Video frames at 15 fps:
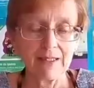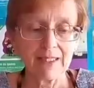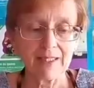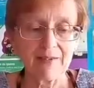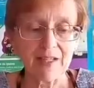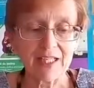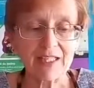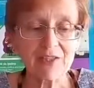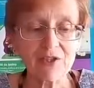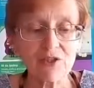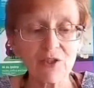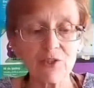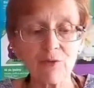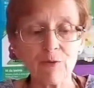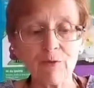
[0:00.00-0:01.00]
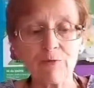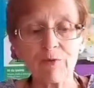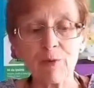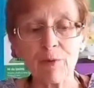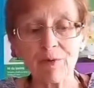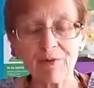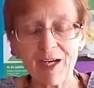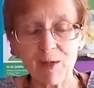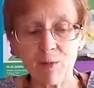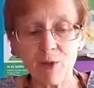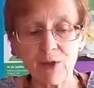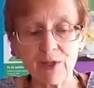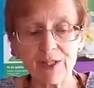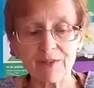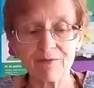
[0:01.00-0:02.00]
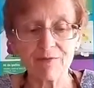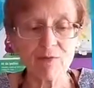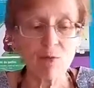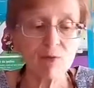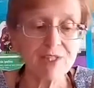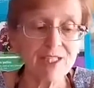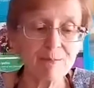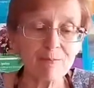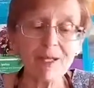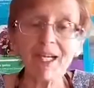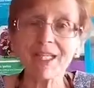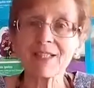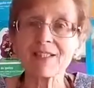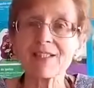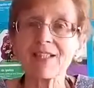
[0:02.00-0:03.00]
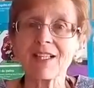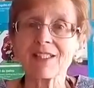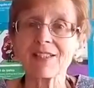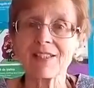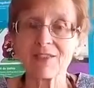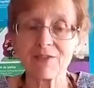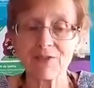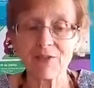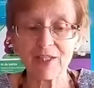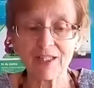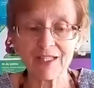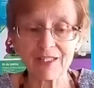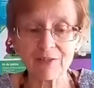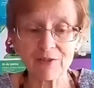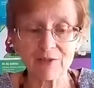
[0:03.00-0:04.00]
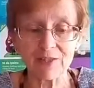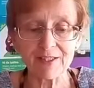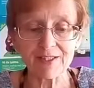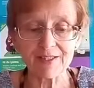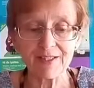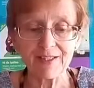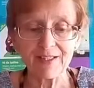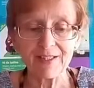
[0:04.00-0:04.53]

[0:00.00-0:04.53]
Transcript: In the external review of our work in 14 pilot sites in 3 countries,